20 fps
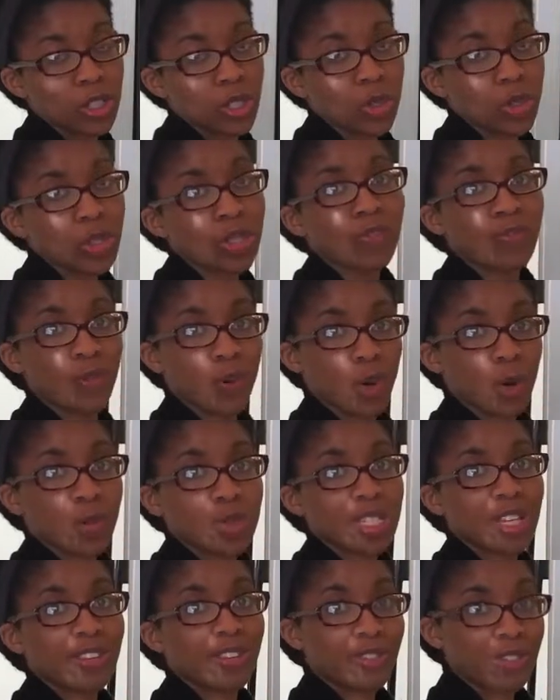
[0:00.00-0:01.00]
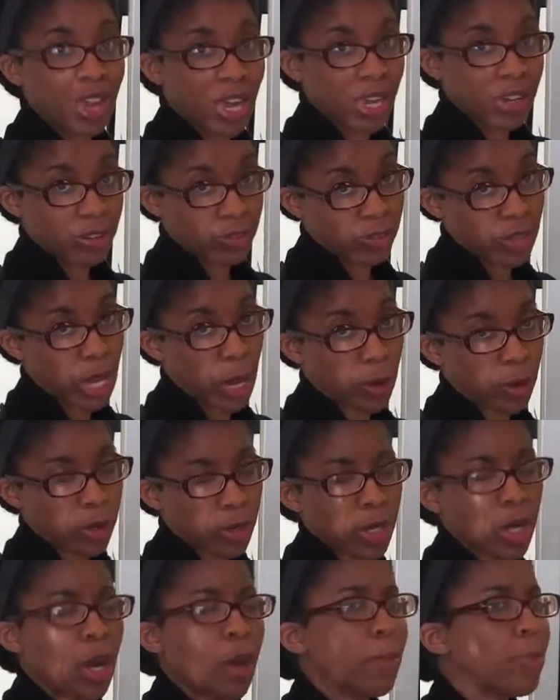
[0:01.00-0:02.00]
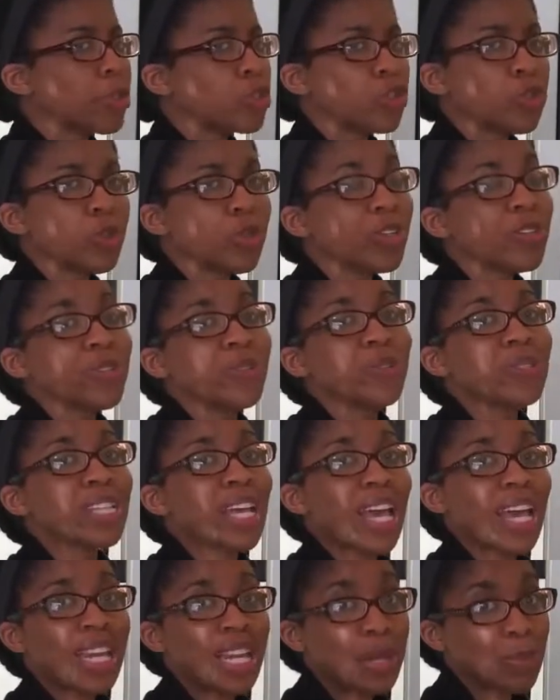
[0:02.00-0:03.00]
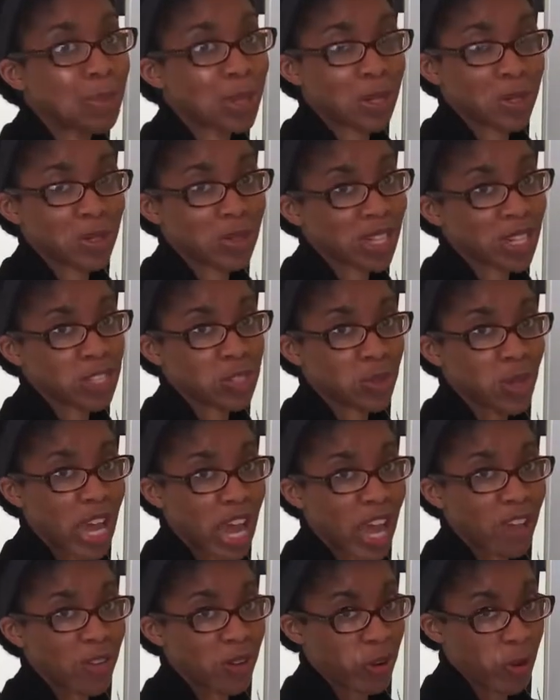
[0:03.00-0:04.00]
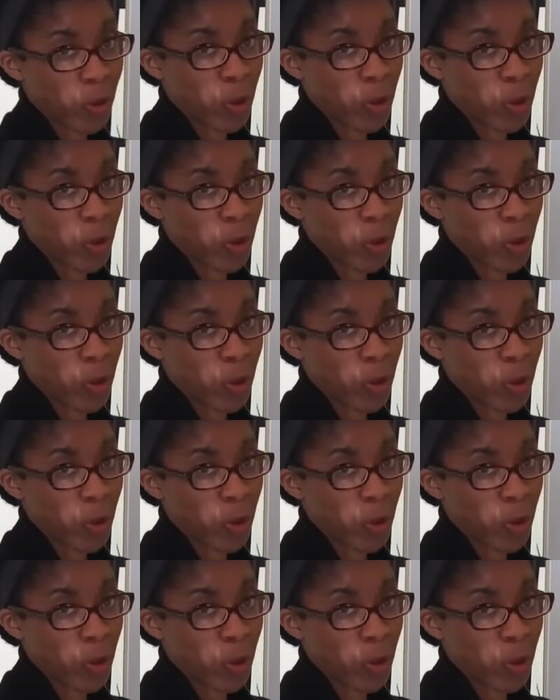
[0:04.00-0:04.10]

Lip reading: until it forms a fine flour, but you can use any blender that you have at